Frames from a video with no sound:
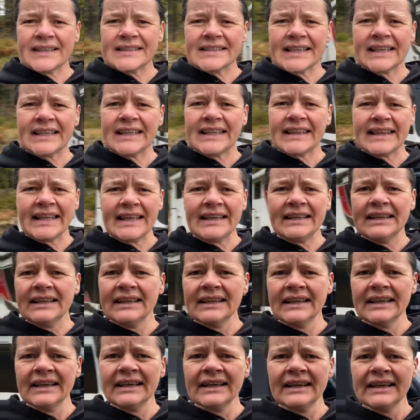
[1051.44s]
as anything.
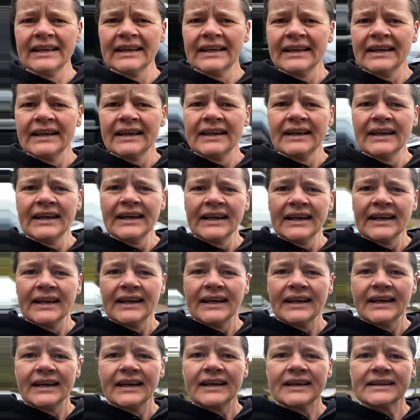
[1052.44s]

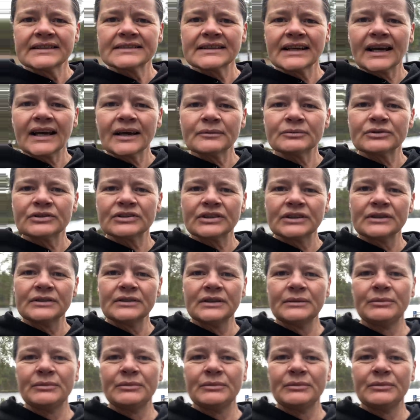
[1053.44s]
It is absolutely